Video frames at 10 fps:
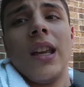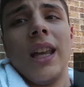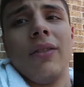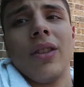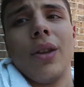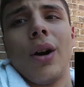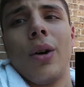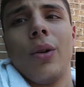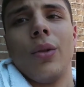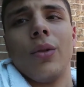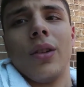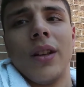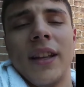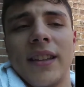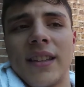even though
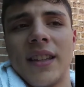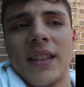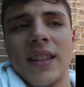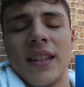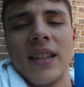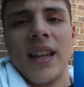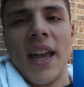this is